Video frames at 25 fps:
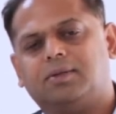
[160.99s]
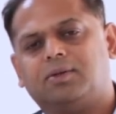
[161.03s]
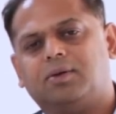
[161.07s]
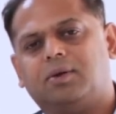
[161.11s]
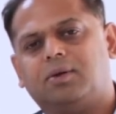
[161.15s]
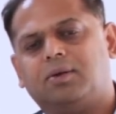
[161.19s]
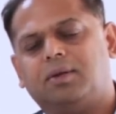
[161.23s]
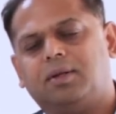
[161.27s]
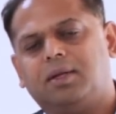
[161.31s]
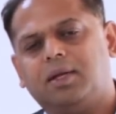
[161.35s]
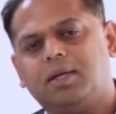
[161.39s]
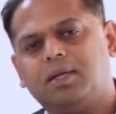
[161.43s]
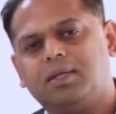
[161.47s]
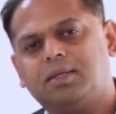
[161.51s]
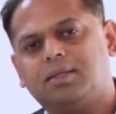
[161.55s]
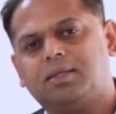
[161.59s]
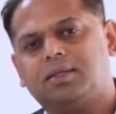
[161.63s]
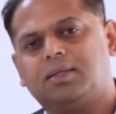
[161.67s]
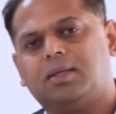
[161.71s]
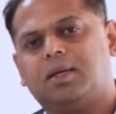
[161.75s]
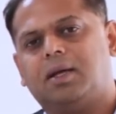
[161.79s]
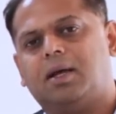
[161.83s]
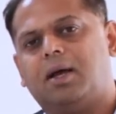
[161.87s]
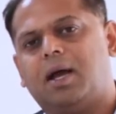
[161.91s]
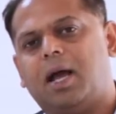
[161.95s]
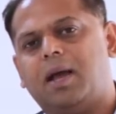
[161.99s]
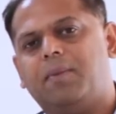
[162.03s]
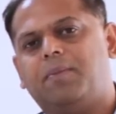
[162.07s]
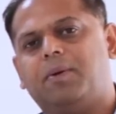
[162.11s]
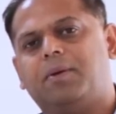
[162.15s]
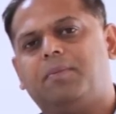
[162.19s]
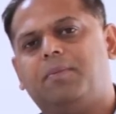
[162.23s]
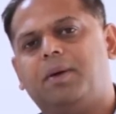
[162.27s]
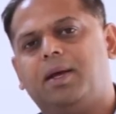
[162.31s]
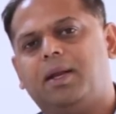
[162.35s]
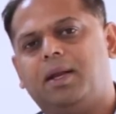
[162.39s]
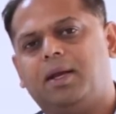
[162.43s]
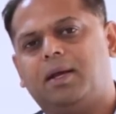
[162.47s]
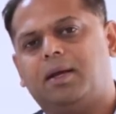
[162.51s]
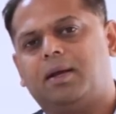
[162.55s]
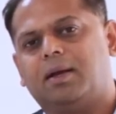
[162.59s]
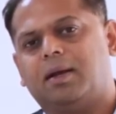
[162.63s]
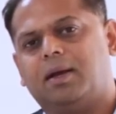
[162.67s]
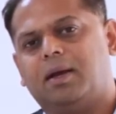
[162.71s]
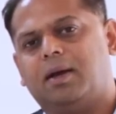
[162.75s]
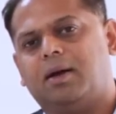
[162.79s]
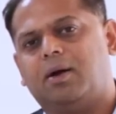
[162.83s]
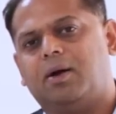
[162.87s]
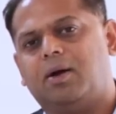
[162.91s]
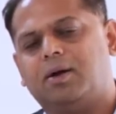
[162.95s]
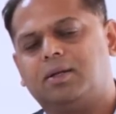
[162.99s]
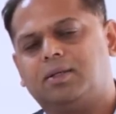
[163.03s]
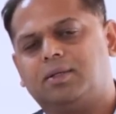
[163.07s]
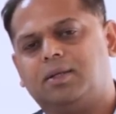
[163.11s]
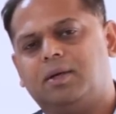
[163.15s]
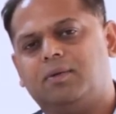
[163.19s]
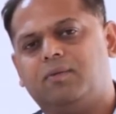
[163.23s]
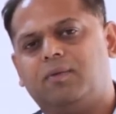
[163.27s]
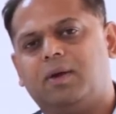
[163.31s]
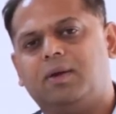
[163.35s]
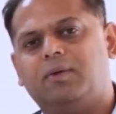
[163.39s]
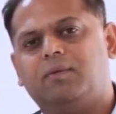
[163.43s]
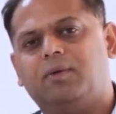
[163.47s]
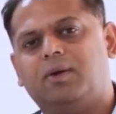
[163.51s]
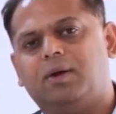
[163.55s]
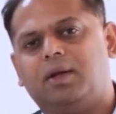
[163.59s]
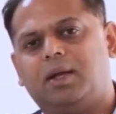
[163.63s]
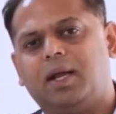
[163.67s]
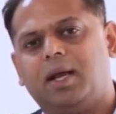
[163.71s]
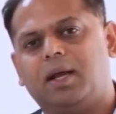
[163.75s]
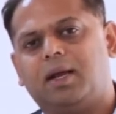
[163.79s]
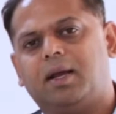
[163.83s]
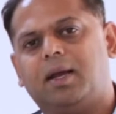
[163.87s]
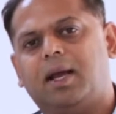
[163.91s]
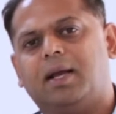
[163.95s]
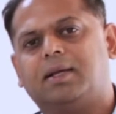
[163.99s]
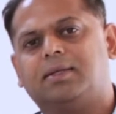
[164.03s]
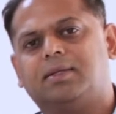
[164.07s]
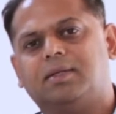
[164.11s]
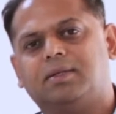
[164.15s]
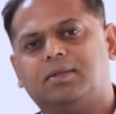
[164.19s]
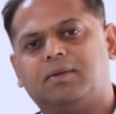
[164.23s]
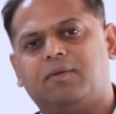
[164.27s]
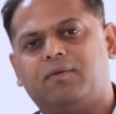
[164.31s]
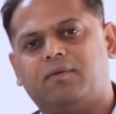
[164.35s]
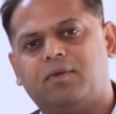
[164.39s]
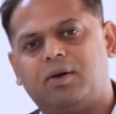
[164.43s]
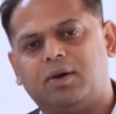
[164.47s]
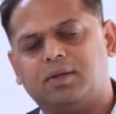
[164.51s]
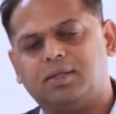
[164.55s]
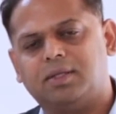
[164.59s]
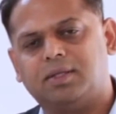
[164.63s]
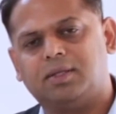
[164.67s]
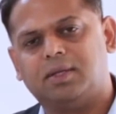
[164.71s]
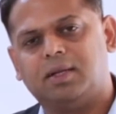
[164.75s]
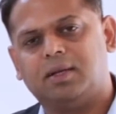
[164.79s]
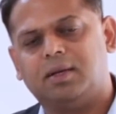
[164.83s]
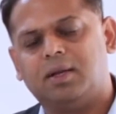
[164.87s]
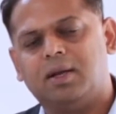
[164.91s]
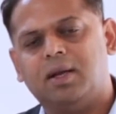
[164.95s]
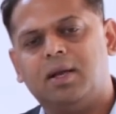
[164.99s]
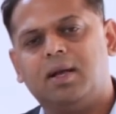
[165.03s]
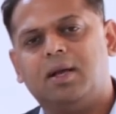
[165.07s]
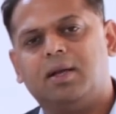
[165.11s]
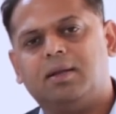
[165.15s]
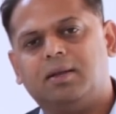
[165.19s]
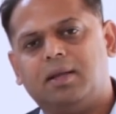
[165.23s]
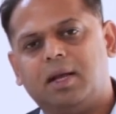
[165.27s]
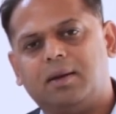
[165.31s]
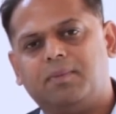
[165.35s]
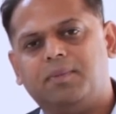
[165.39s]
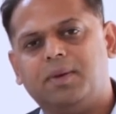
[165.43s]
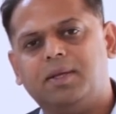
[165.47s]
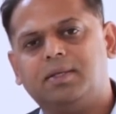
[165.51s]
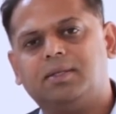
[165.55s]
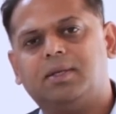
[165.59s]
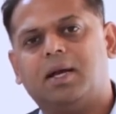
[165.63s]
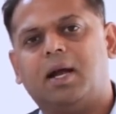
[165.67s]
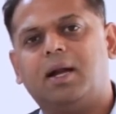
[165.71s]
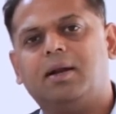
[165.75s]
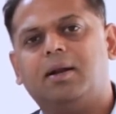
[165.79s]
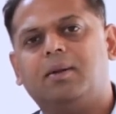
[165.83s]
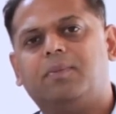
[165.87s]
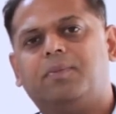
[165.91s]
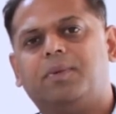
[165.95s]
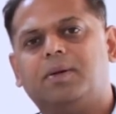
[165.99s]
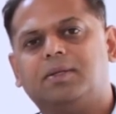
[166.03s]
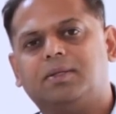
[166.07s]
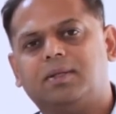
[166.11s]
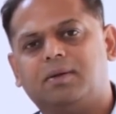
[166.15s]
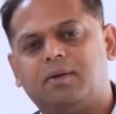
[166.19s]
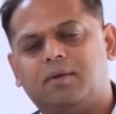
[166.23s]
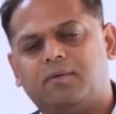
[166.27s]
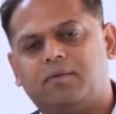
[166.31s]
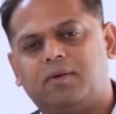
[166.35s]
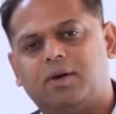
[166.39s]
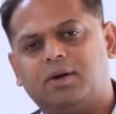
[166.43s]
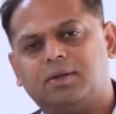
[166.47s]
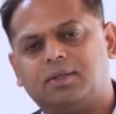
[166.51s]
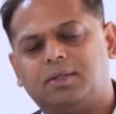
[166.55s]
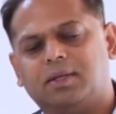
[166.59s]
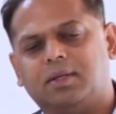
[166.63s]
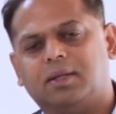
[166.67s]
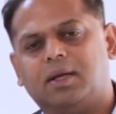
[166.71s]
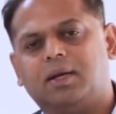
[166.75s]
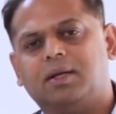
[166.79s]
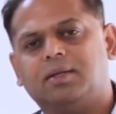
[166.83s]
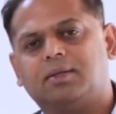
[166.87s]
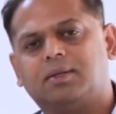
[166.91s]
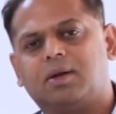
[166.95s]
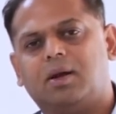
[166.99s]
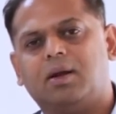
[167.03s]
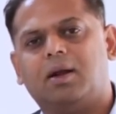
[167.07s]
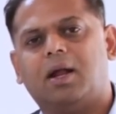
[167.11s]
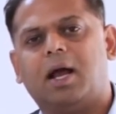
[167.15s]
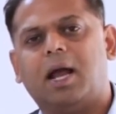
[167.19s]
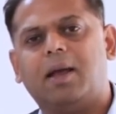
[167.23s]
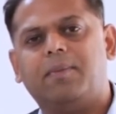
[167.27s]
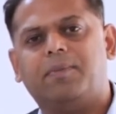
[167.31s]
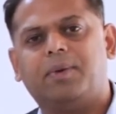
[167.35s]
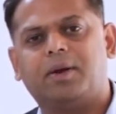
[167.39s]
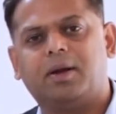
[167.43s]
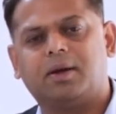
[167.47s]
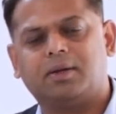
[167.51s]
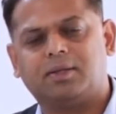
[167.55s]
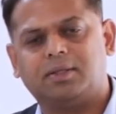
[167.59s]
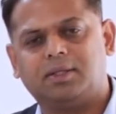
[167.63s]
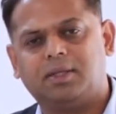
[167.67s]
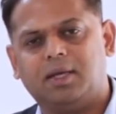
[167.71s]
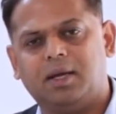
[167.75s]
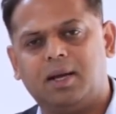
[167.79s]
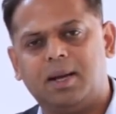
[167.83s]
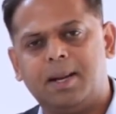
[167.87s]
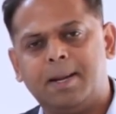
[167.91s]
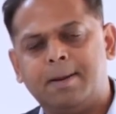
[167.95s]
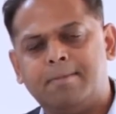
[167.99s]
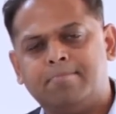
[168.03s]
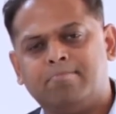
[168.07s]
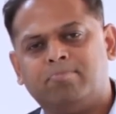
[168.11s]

So this hyperbaric oxygen, when we take excess of oxygen, that means 100% of oxygen, that is called hyperoxia.